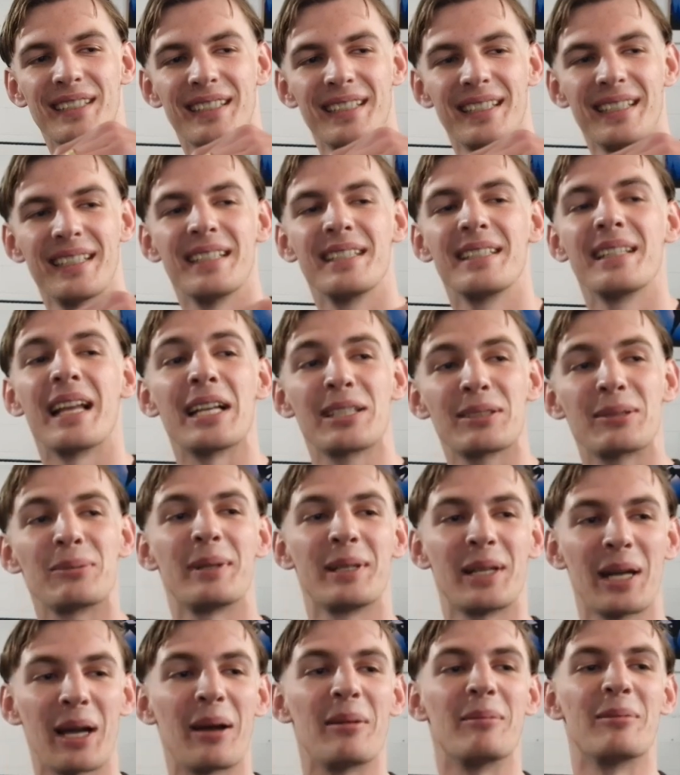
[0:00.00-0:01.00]
That's what we're
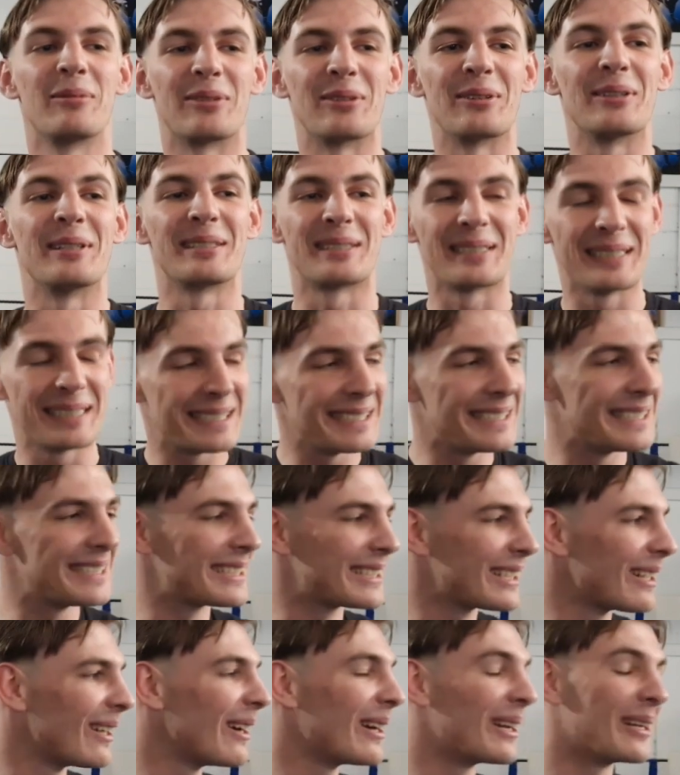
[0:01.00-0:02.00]
going for. This is
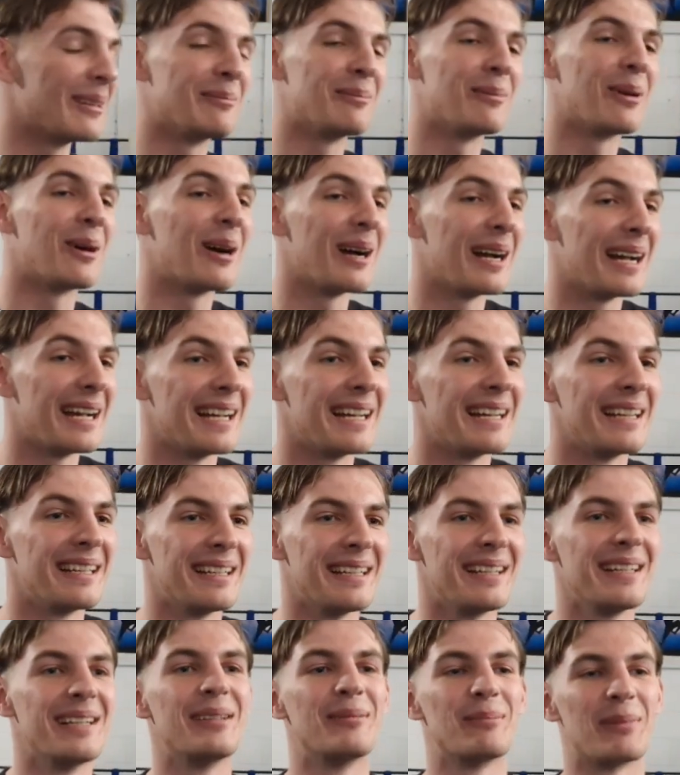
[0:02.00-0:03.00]
starting my
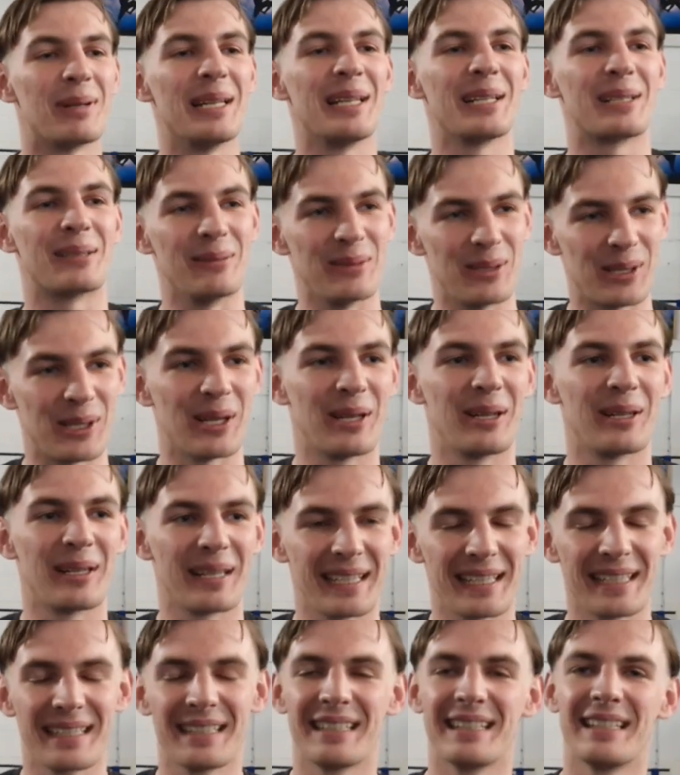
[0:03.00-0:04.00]
political journey.
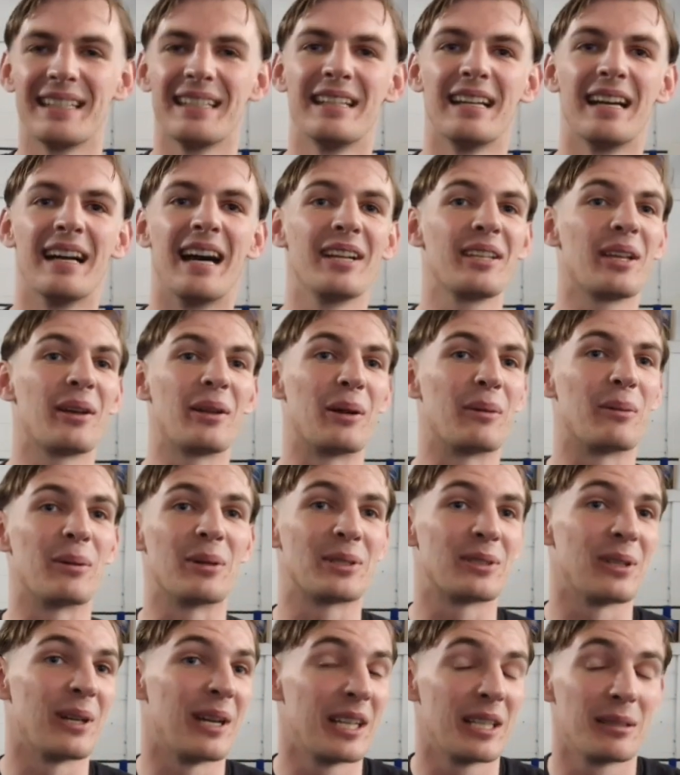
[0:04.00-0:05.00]
I don't know what
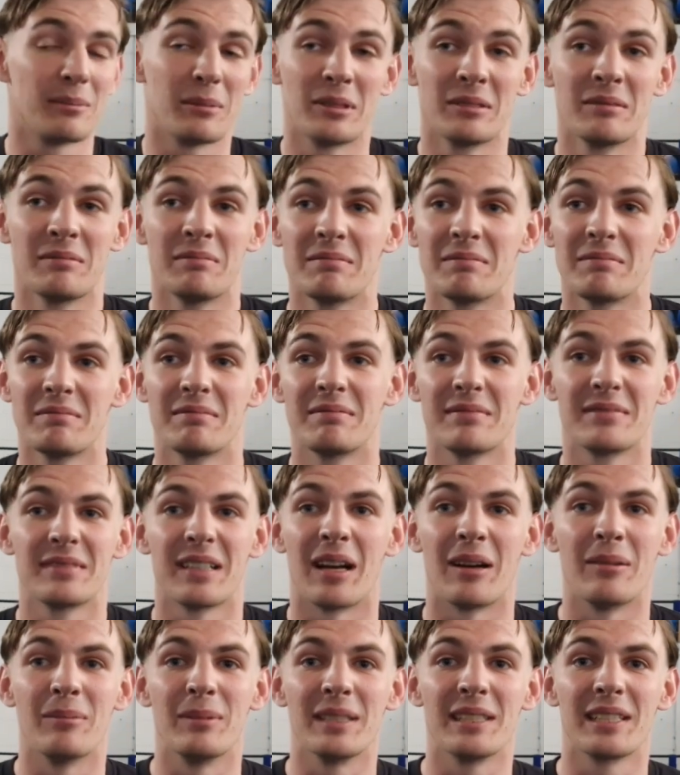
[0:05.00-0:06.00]
side I'm on.
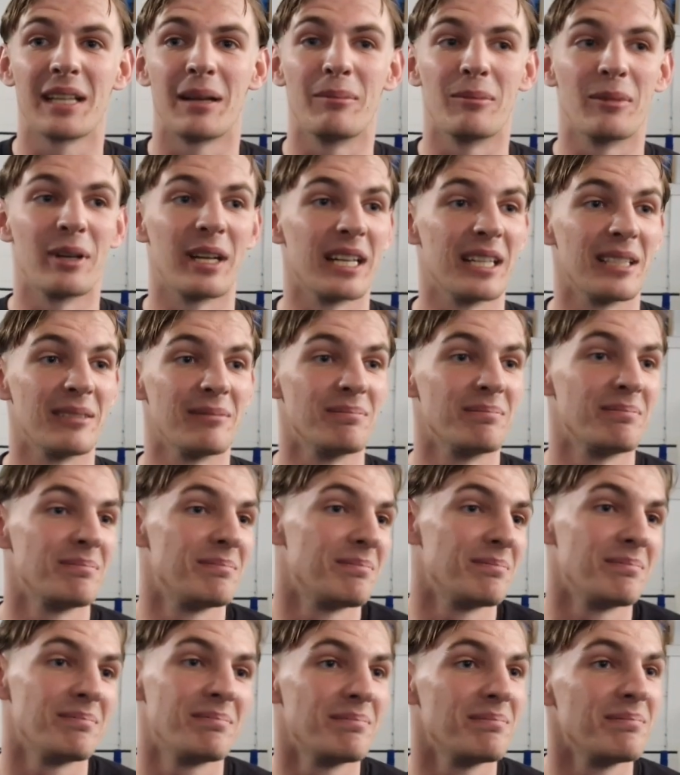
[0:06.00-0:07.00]
I'll be somewhere
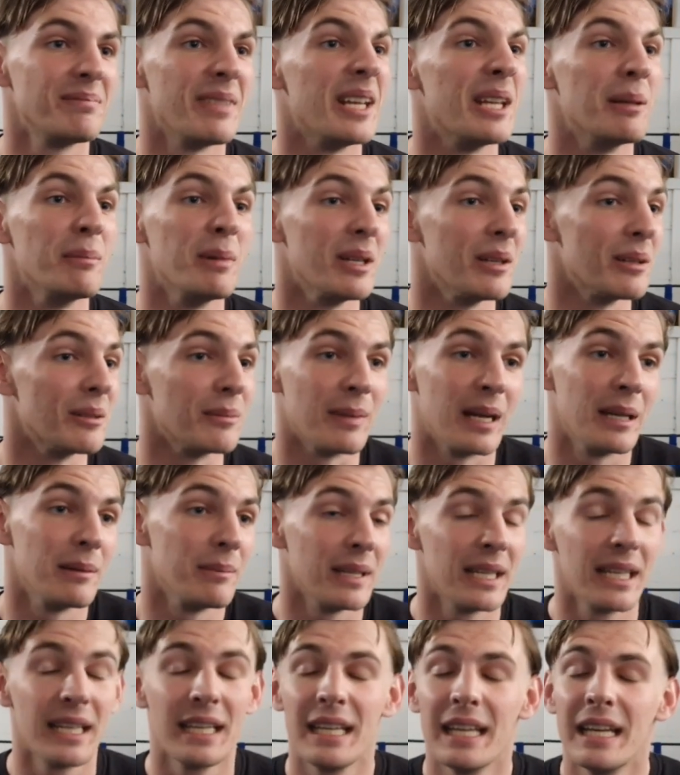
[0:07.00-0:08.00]
in the middle,
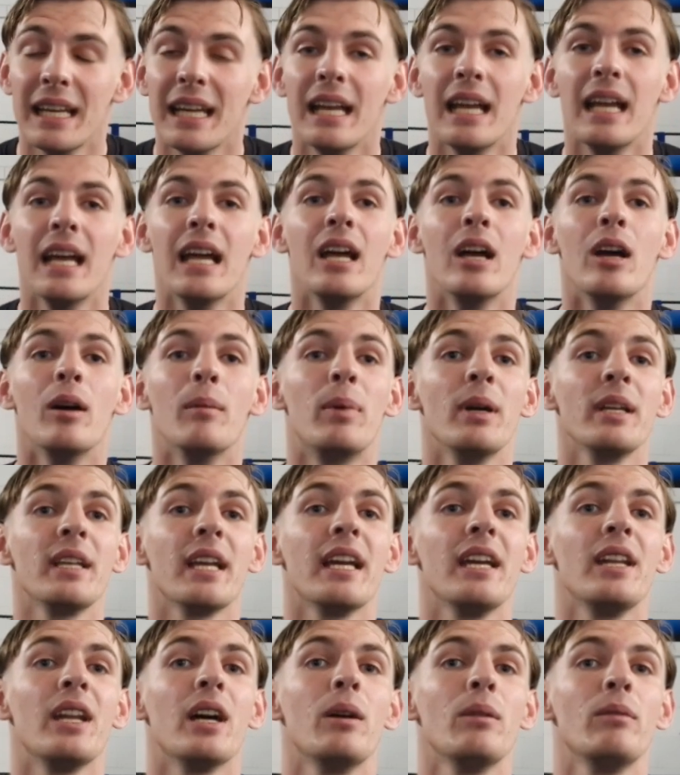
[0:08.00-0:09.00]
maybe. But
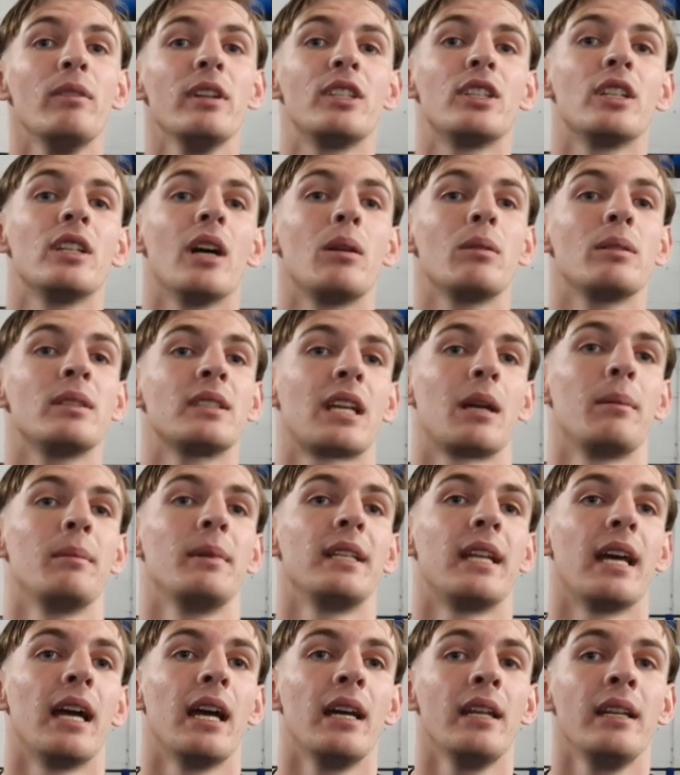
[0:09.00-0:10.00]
yeah, no, Richard Holden's coming
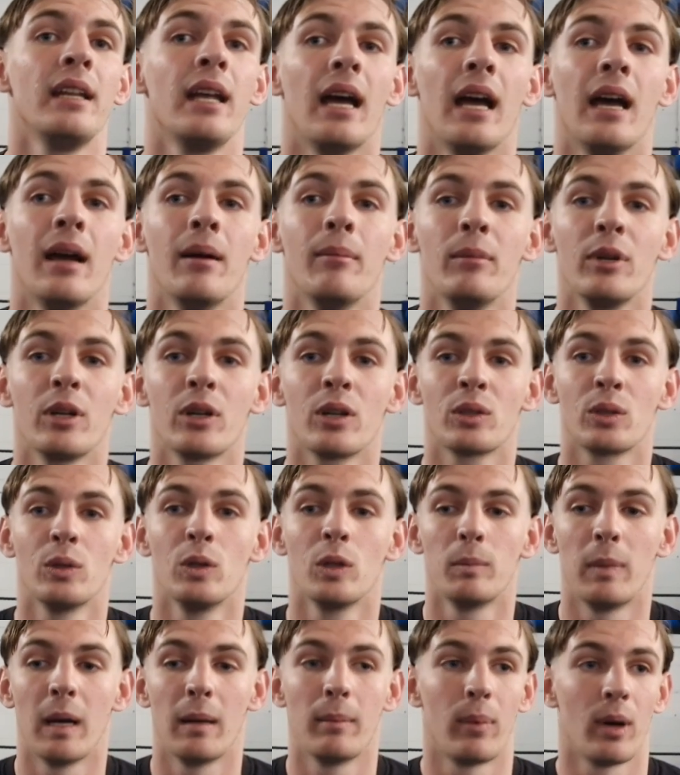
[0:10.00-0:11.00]
down, and we're going to talk
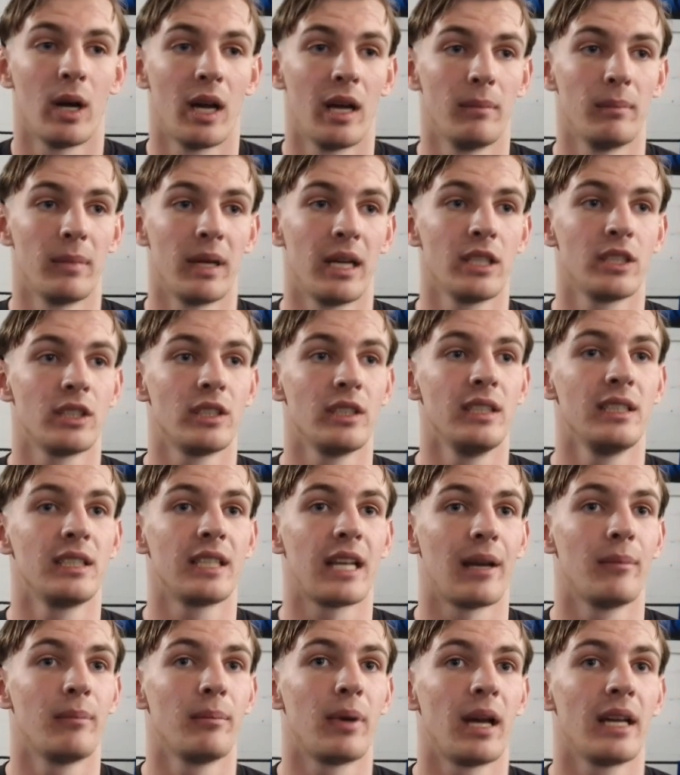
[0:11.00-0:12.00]
about pieandmash and his
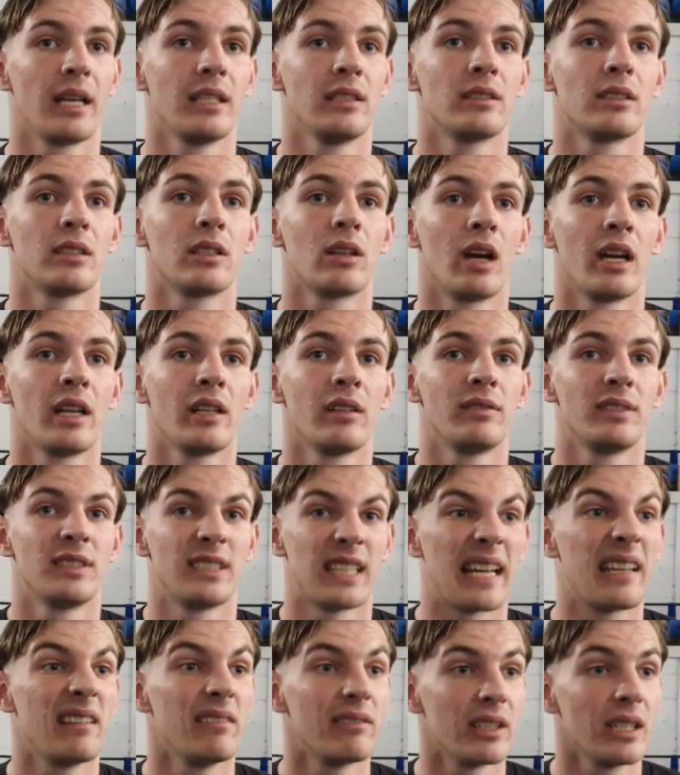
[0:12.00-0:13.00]
campaign to kind of
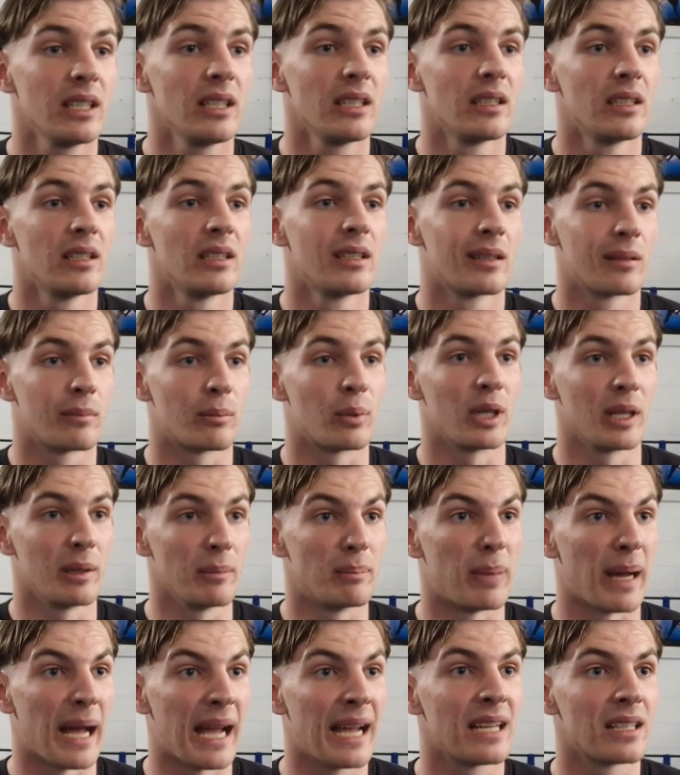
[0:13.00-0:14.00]
save it, bring
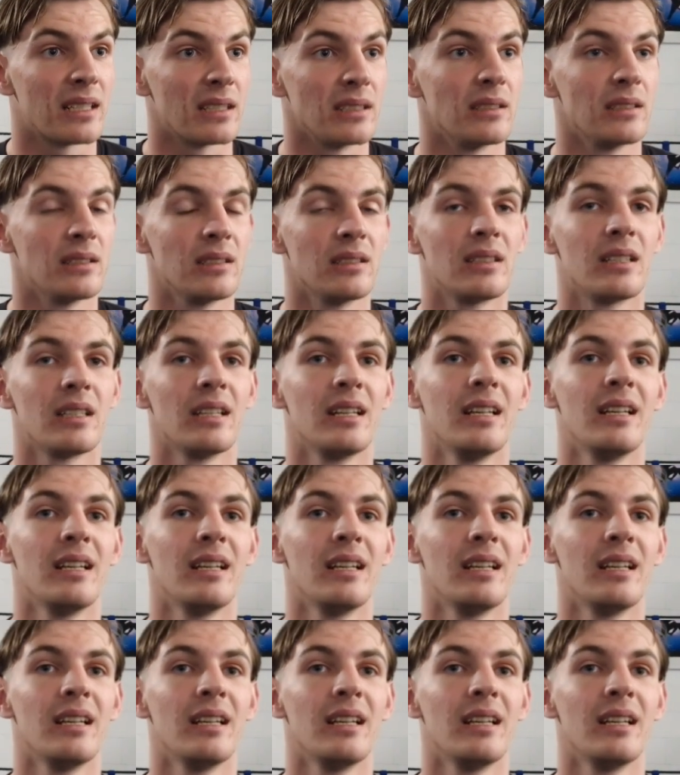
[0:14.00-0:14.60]
it back, and